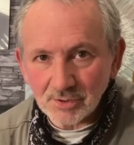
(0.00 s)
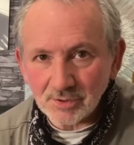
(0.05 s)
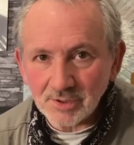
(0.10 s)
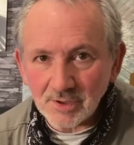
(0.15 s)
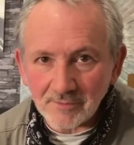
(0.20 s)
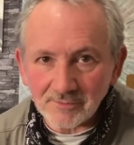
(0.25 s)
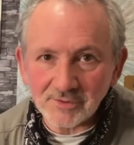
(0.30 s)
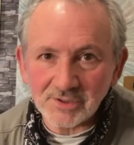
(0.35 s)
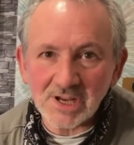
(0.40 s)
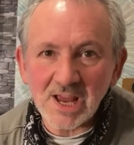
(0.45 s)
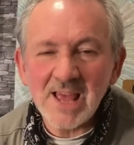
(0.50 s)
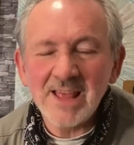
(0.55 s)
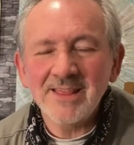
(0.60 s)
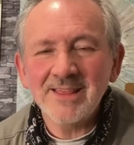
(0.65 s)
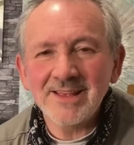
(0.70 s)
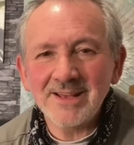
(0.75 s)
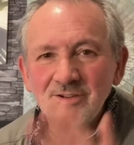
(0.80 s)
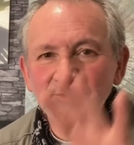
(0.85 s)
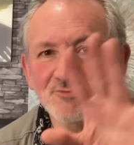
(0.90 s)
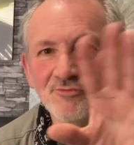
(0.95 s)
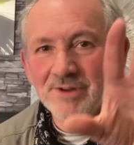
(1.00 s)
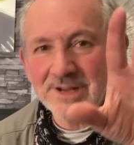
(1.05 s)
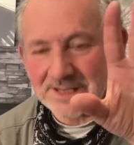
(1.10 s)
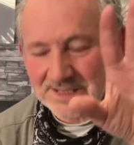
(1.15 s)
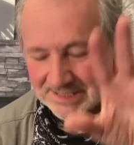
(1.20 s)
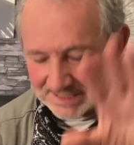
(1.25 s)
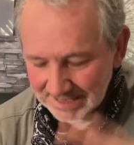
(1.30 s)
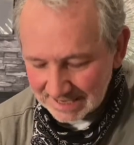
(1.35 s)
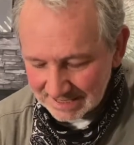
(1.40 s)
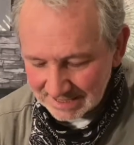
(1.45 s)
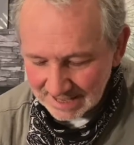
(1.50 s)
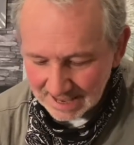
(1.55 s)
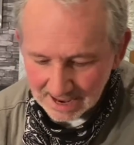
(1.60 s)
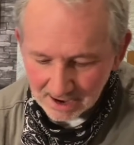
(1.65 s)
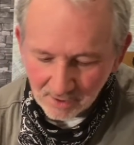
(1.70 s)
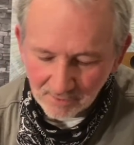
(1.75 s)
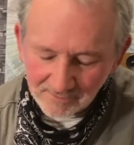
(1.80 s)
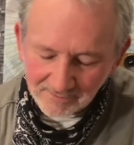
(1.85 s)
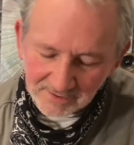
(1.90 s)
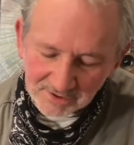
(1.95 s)
Obviously, there's risk in that,
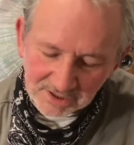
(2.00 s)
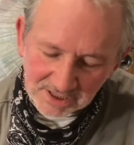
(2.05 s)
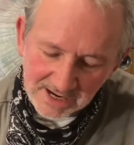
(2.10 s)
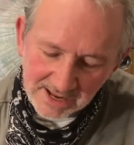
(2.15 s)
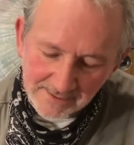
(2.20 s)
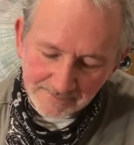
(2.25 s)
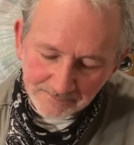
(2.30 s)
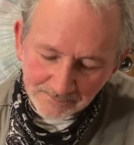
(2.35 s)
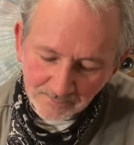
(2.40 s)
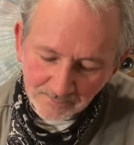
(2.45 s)
obviously.